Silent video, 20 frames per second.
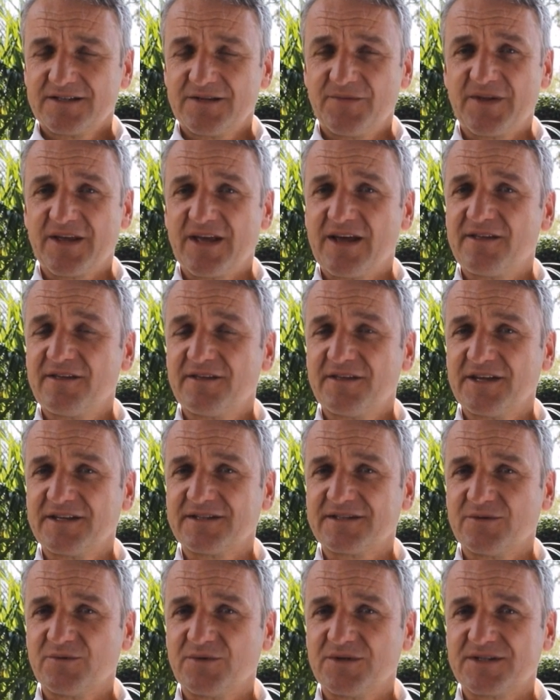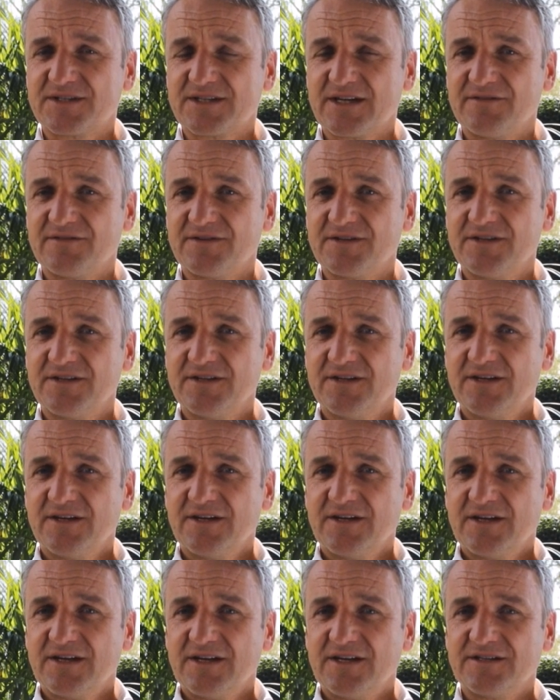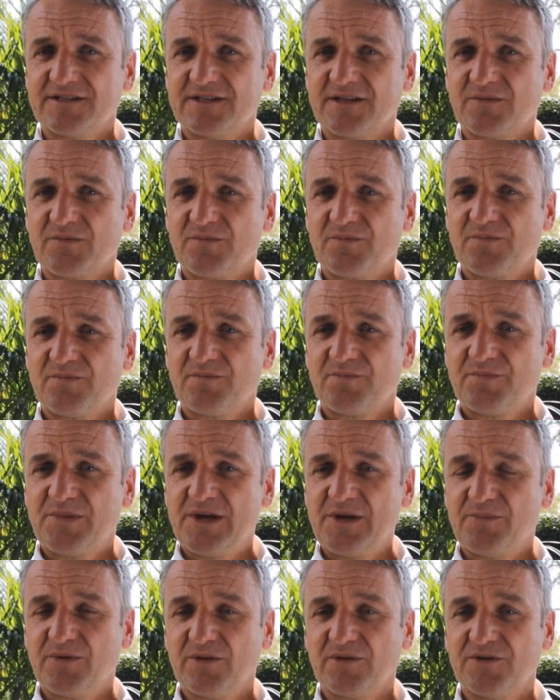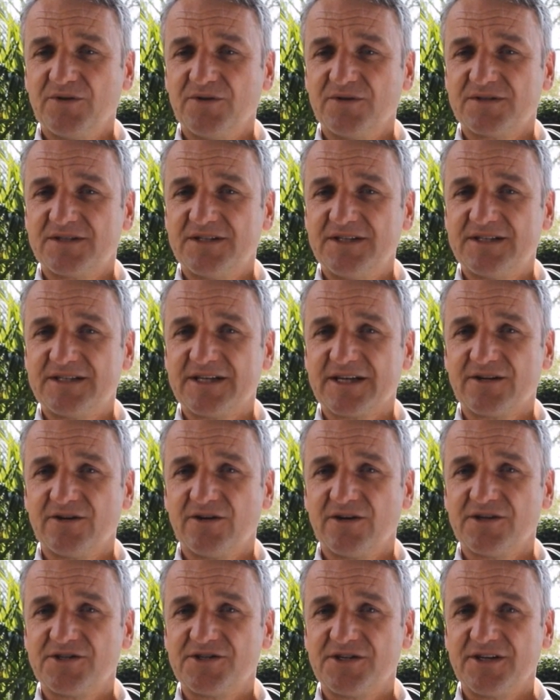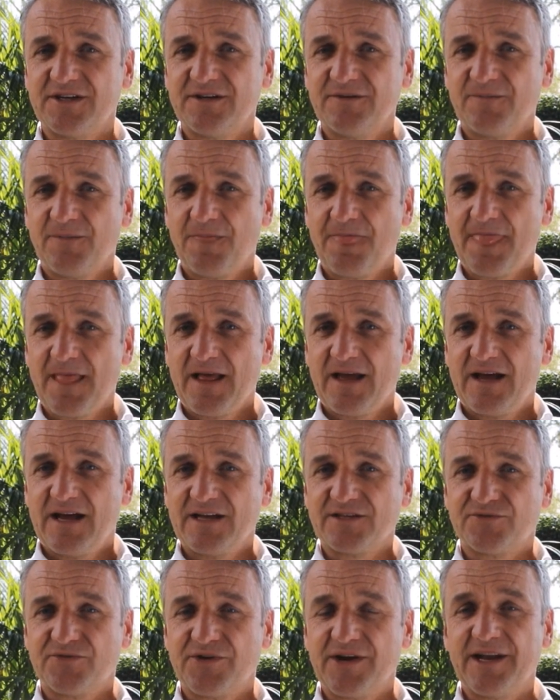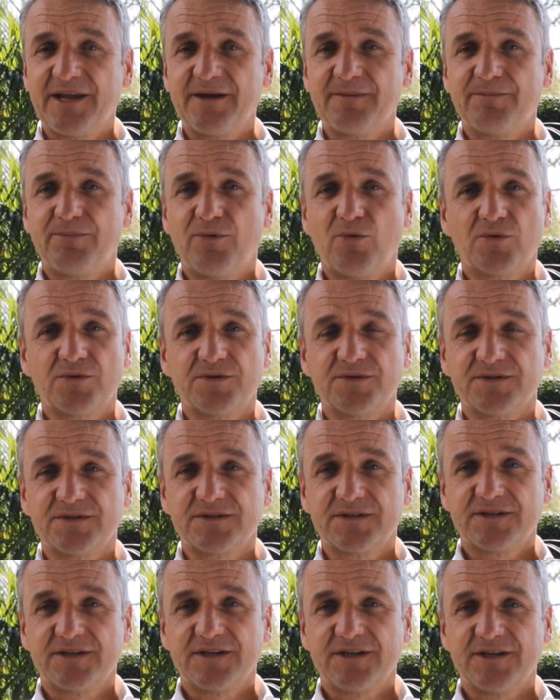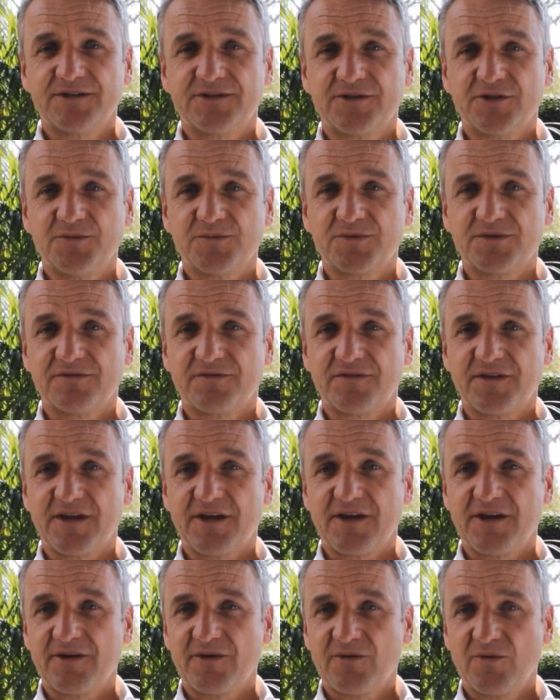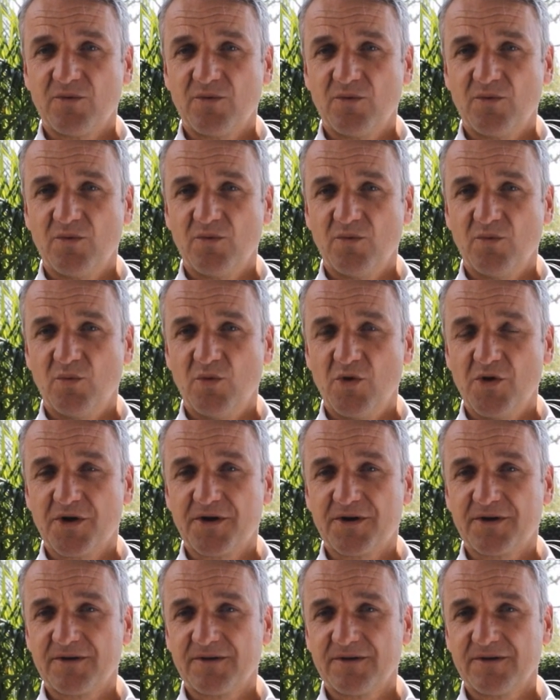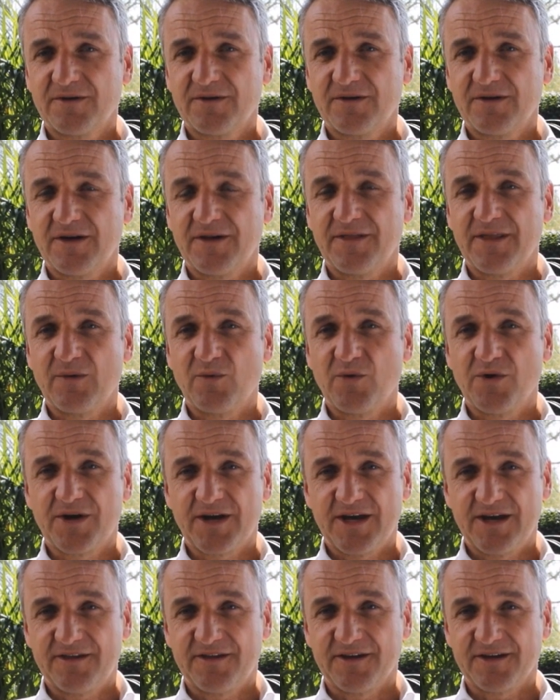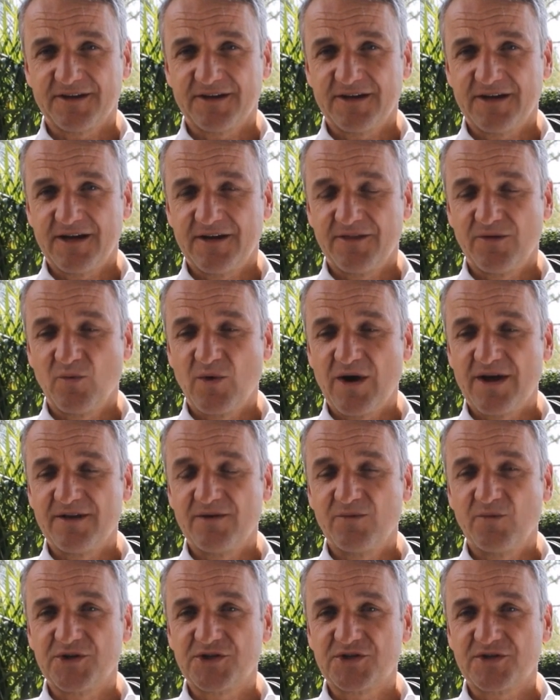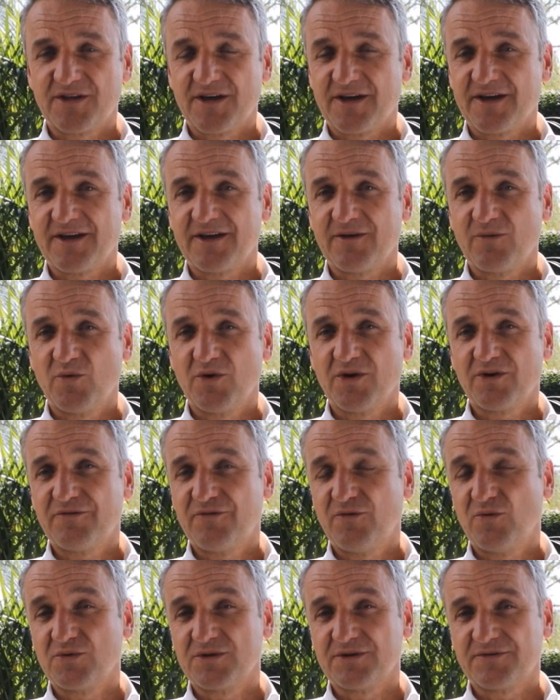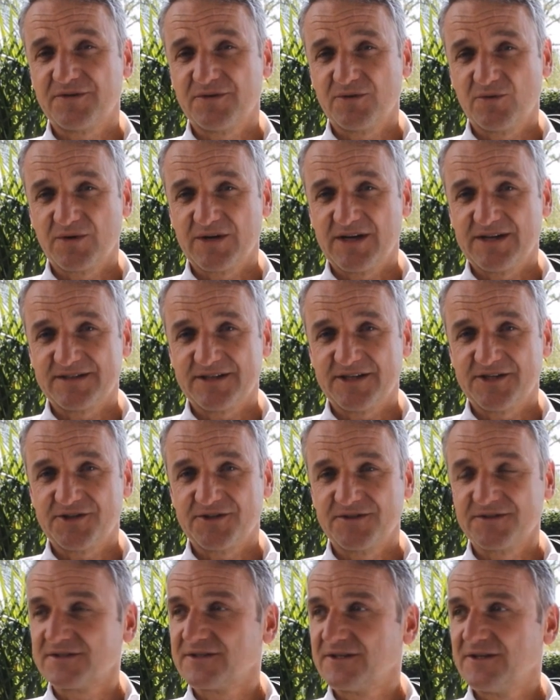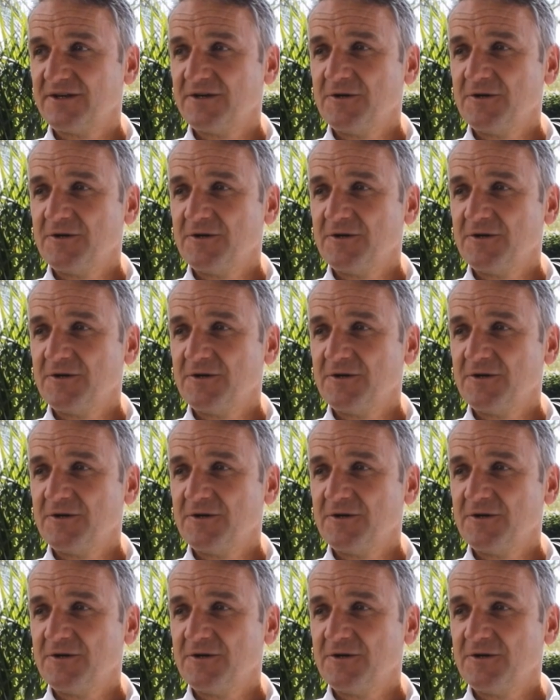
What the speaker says: Some of the other things that were discovered is that people see technology as really important in terms of their work and their work ethic and the way in which they work for different organizations.